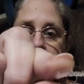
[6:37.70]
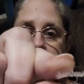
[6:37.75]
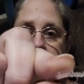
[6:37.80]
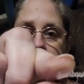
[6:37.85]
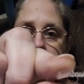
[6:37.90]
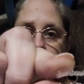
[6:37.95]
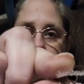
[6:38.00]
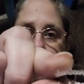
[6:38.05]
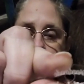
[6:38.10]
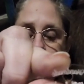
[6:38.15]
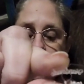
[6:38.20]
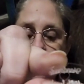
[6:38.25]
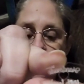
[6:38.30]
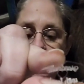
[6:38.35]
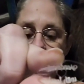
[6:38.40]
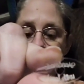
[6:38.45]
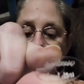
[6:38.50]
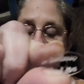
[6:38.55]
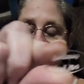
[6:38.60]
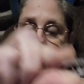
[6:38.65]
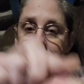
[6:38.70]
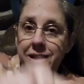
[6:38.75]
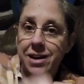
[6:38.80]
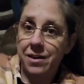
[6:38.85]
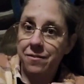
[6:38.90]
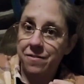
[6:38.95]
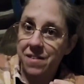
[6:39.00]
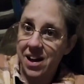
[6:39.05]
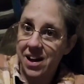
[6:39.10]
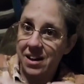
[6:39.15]
the description,
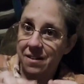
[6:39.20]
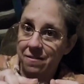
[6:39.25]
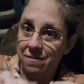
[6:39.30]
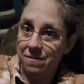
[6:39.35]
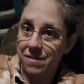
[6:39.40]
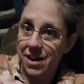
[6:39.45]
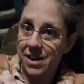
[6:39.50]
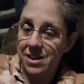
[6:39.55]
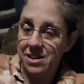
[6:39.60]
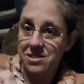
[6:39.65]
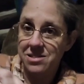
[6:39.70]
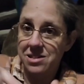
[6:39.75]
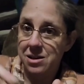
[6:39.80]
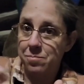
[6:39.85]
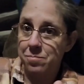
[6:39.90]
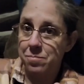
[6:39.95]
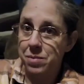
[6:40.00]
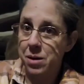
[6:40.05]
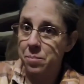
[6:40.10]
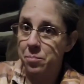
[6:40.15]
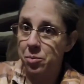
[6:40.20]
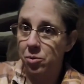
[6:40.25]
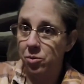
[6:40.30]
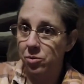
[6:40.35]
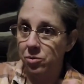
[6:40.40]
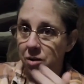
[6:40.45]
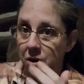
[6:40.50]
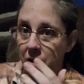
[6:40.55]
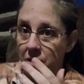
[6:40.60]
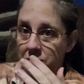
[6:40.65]
if I can find it. Some people
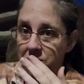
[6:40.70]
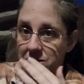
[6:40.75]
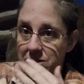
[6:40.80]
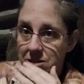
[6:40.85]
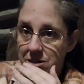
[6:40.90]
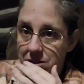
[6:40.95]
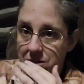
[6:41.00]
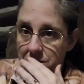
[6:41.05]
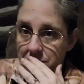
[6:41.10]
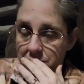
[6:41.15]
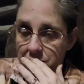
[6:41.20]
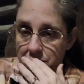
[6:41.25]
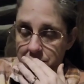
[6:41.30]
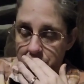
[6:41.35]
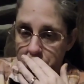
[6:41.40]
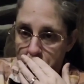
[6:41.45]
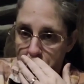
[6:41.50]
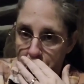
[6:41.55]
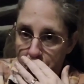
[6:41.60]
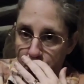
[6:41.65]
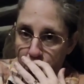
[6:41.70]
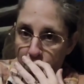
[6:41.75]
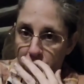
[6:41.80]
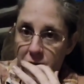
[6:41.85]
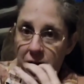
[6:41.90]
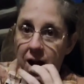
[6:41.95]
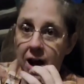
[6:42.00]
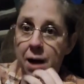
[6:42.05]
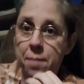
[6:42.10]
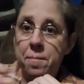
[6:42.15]
aren't,
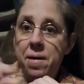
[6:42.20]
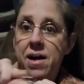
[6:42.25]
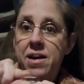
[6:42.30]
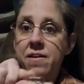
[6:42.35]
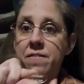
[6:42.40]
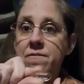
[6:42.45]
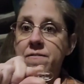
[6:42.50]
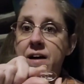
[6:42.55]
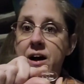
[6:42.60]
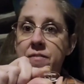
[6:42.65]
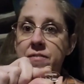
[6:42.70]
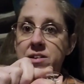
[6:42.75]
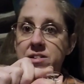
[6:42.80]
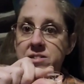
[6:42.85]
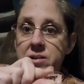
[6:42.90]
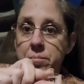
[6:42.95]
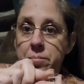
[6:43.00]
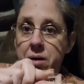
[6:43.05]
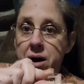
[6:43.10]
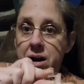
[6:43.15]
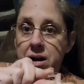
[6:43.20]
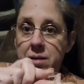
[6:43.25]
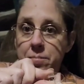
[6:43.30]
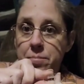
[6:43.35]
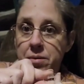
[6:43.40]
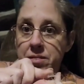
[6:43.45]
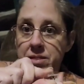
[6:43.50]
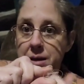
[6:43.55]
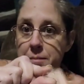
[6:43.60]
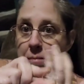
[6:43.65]
I might have found this and bought it,
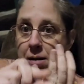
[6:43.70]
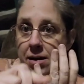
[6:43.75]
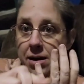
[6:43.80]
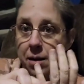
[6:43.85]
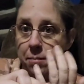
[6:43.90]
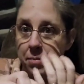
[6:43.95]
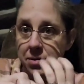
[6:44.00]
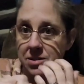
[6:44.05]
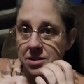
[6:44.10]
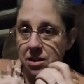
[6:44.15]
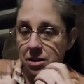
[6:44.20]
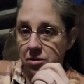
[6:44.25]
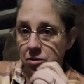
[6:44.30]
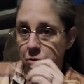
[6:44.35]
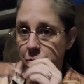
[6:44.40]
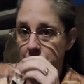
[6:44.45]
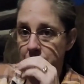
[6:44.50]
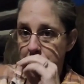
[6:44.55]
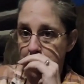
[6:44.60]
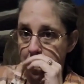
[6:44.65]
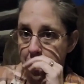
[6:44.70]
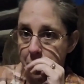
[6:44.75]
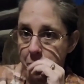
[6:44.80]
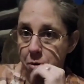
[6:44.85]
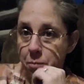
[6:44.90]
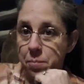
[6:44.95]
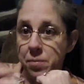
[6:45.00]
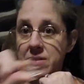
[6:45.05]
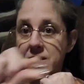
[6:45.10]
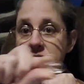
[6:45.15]
but they may not be doing them
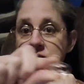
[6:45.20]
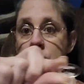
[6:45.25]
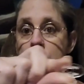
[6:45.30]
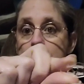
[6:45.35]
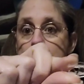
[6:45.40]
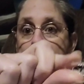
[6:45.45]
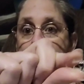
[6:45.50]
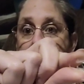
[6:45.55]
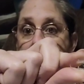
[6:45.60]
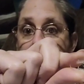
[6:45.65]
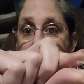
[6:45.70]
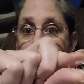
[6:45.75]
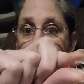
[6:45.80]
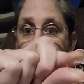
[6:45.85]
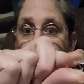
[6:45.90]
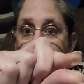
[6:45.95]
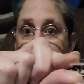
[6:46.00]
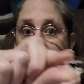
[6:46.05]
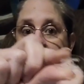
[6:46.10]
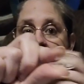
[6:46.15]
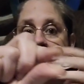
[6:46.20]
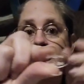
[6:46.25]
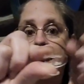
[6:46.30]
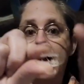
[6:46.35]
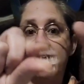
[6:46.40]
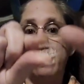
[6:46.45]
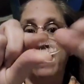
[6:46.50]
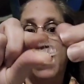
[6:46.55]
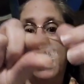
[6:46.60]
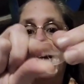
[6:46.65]
anymore. But these are made,
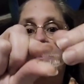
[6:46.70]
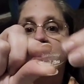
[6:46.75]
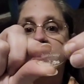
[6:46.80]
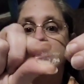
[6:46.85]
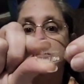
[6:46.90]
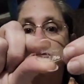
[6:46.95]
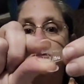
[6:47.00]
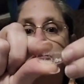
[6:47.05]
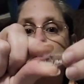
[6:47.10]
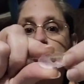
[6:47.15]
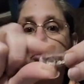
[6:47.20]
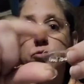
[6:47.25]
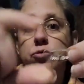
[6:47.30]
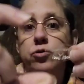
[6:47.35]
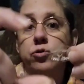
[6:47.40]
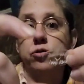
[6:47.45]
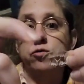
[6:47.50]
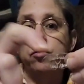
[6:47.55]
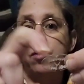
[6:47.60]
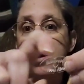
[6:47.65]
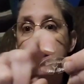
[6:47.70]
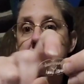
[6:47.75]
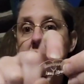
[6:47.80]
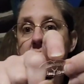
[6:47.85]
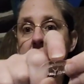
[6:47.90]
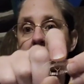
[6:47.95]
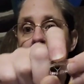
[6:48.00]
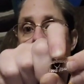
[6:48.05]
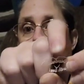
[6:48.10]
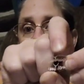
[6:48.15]
and they have this little groove right
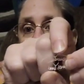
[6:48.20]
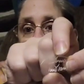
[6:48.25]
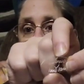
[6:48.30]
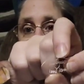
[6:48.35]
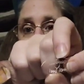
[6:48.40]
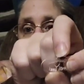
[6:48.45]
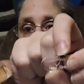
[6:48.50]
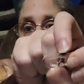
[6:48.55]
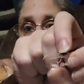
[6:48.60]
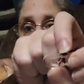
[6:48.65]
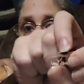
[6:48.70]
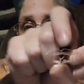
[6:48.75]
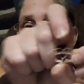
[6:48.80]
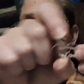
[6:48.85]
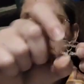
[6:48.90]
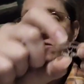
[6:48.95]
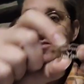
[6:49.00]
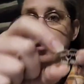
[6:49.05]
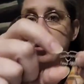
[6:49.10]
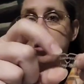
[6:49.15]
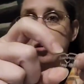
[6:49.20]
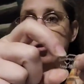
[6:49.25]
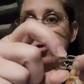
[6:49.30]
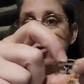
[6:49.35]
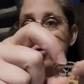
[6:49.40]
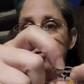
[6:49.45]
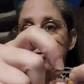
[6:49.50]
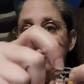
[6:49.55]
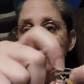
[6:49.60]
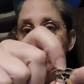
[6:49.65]
here that you guys can't see, but there's a little
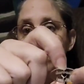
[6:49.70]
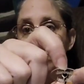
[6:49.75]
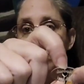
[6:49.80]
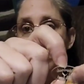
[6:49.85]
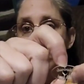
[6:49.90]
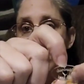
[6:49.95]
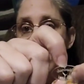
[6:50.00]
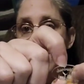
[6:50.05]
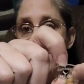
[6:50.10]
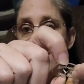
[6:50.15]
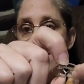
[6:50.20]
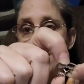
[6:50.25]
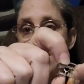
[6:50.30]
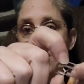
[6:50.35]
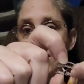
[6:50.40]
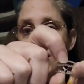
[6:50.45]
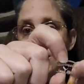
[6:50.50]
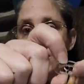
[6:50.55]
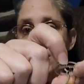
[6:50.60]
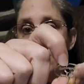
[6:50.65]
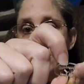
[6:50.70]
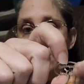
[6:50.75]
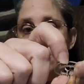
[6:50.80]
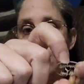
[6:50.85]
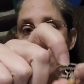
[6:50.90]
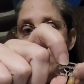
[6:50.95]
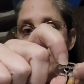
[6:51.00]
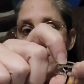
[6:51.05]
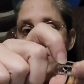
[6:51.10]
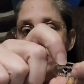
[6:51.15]
groove right here
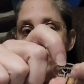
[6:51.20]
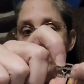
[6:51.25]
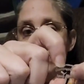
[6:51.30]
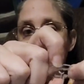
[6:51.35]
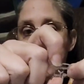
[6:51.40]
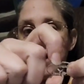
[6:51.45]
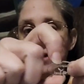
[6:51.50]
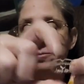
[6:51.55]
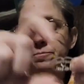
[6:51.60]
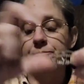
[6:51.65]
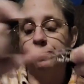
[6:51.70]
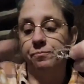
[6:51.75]
on each side.